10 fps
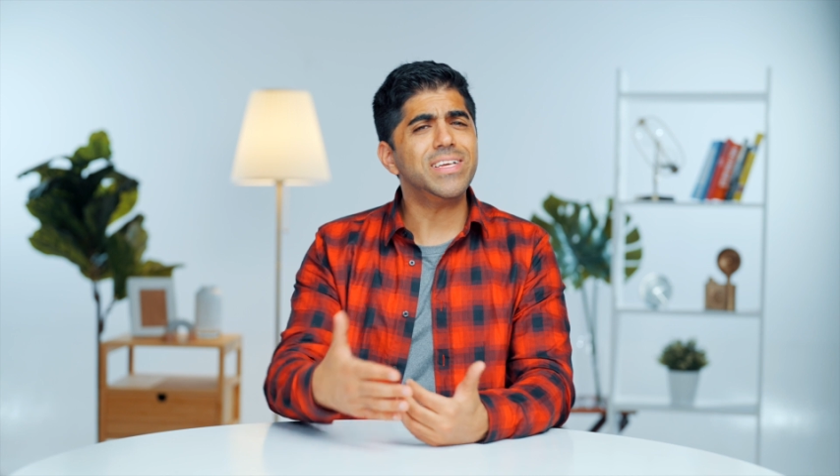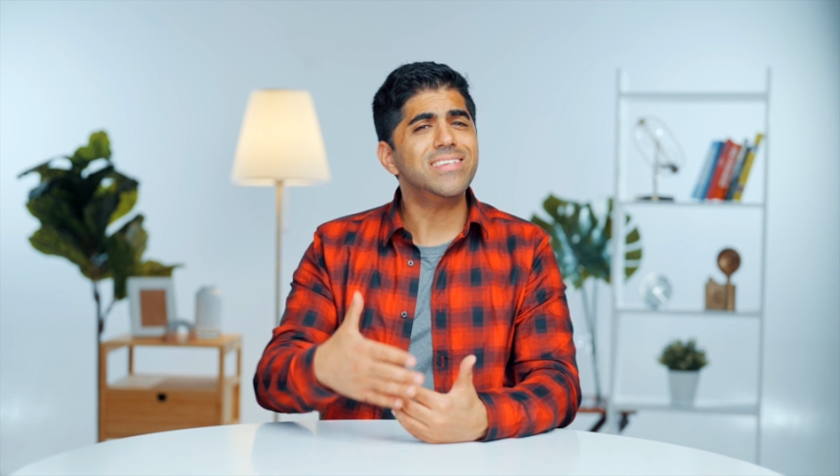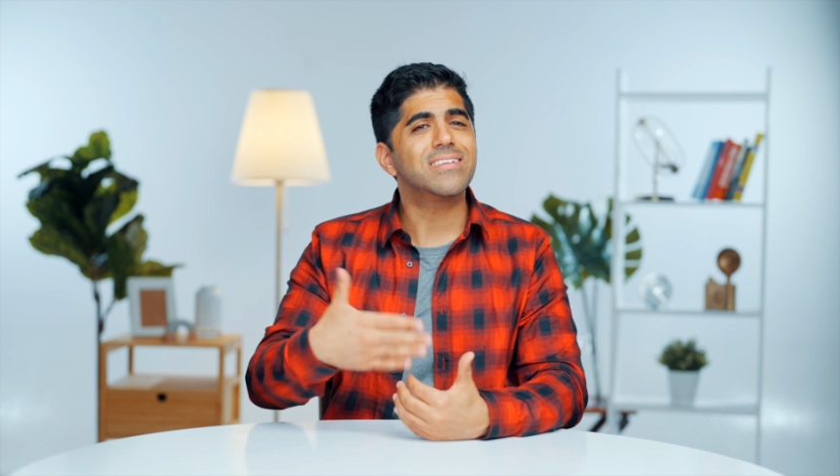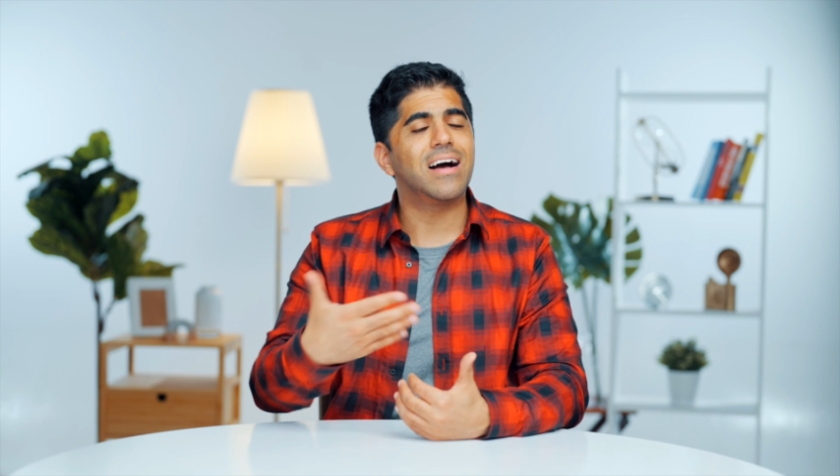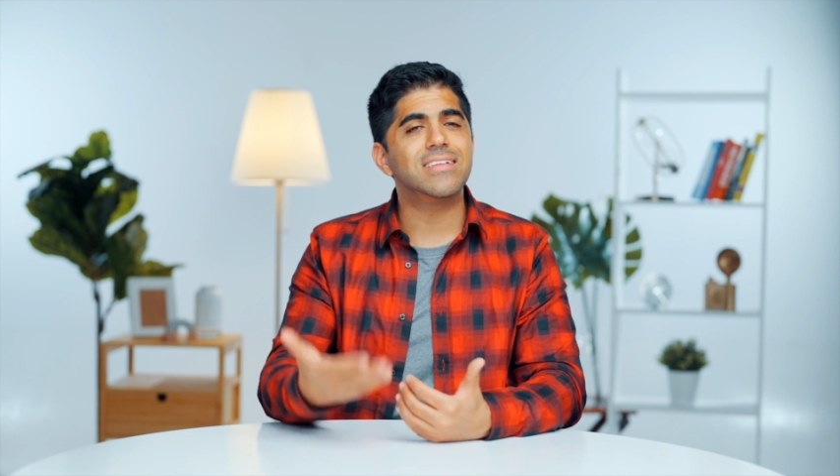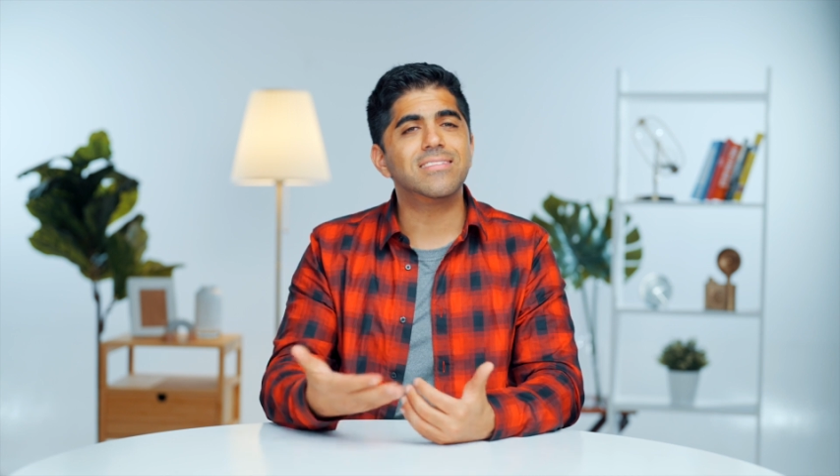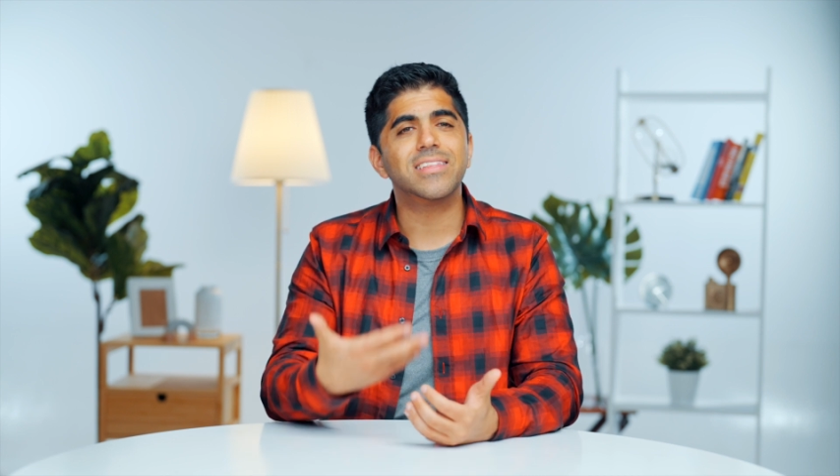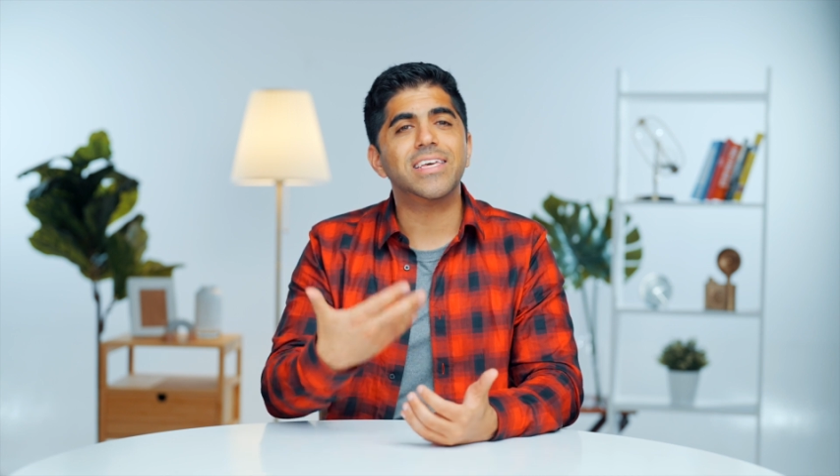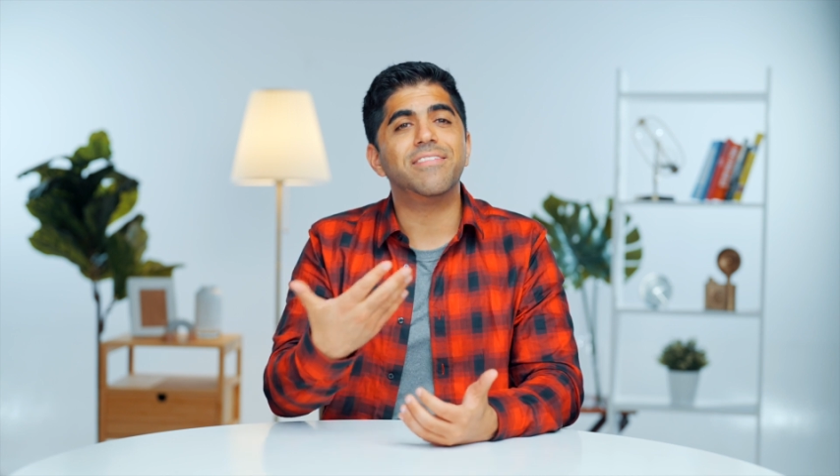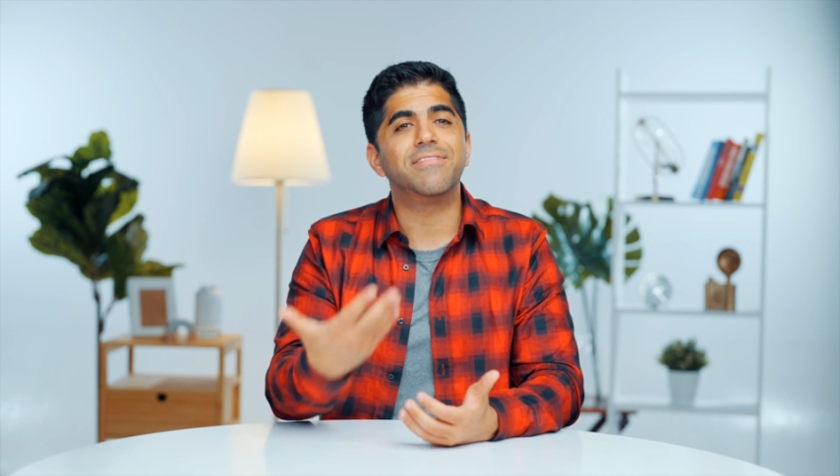is
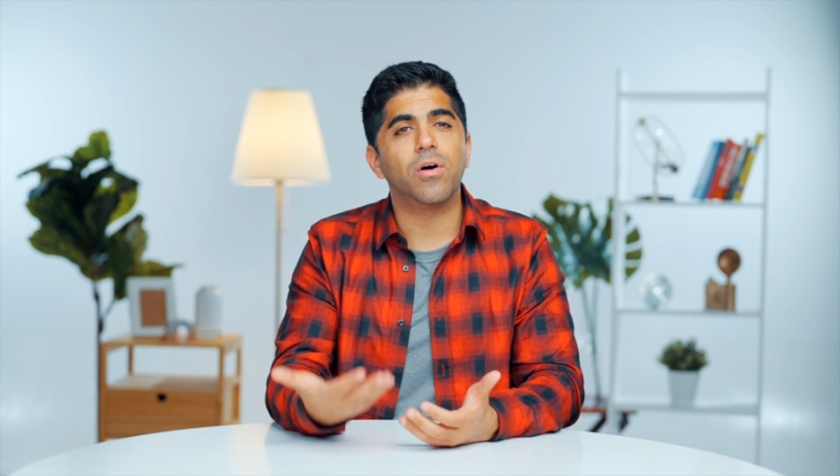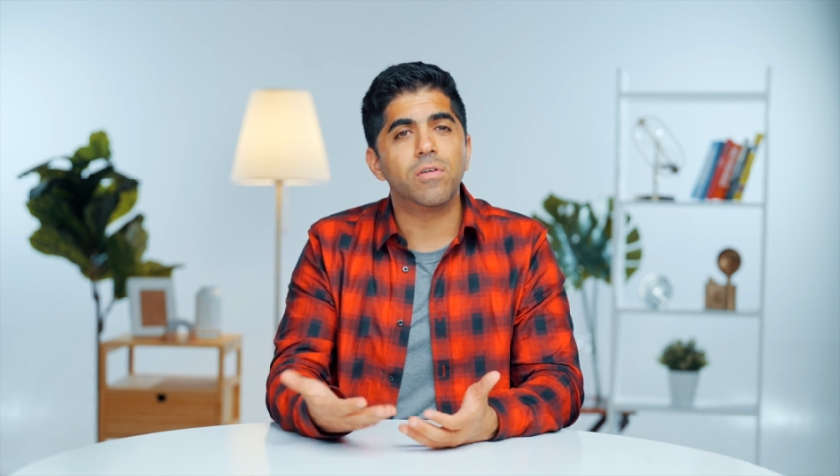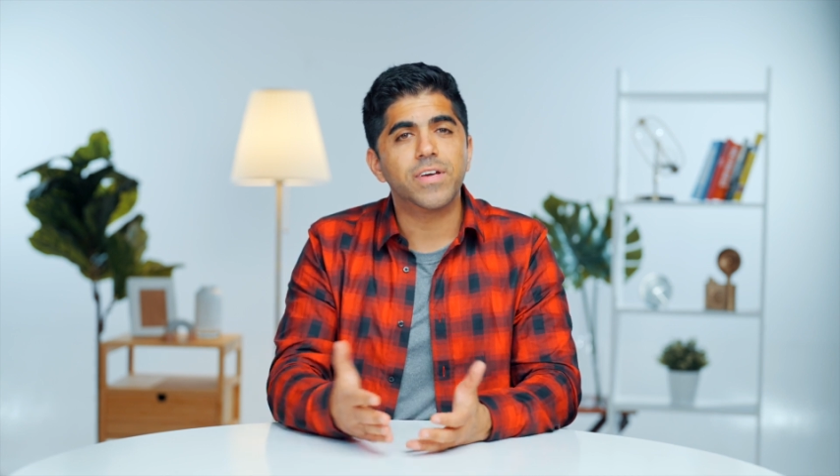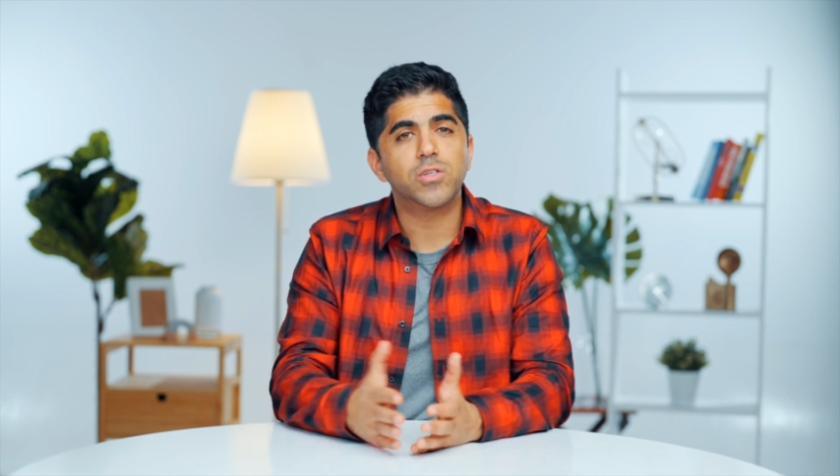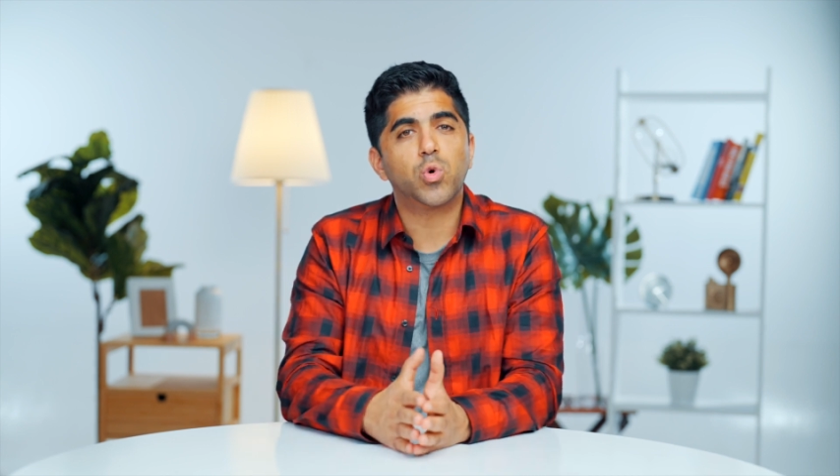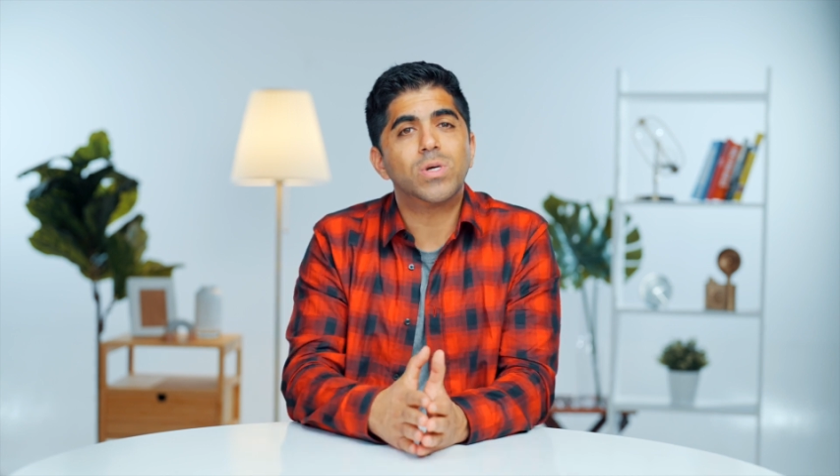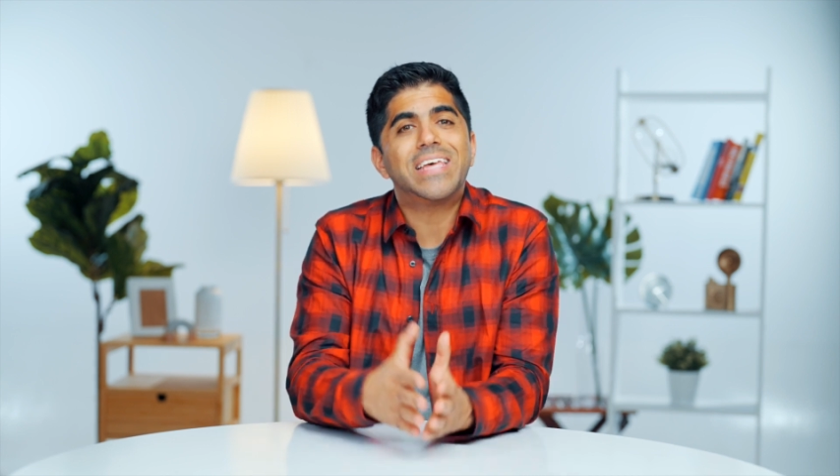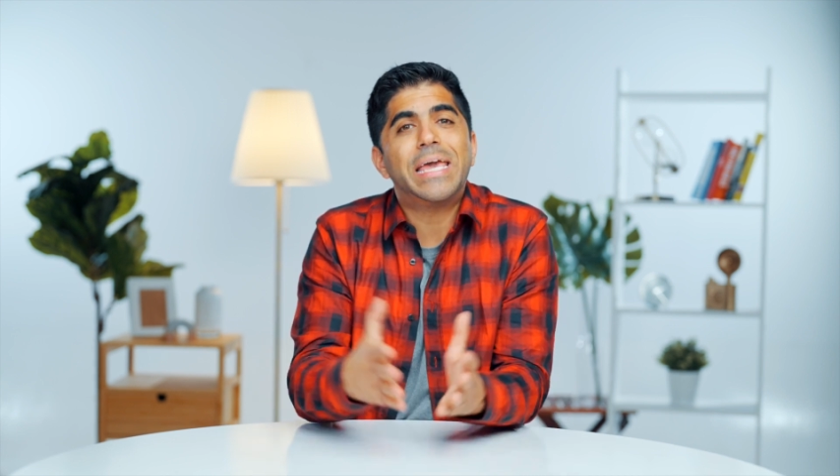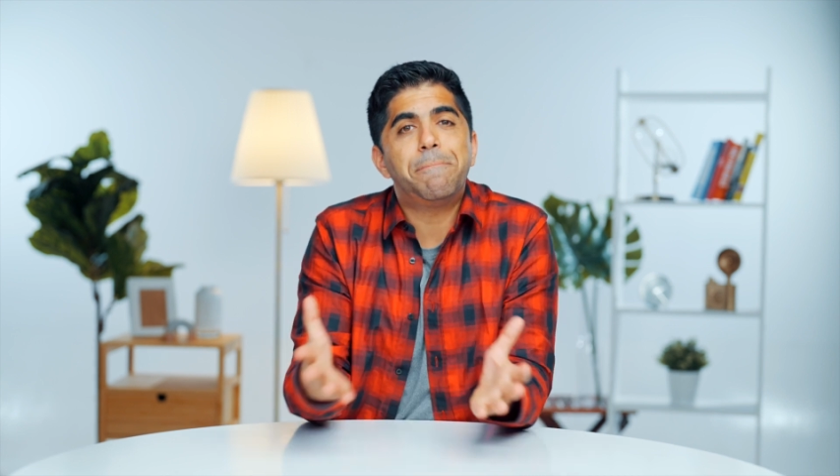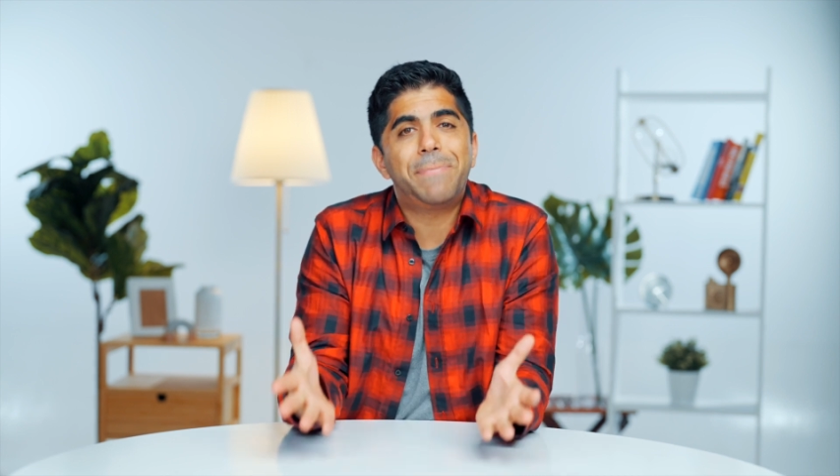constantly evolving towards a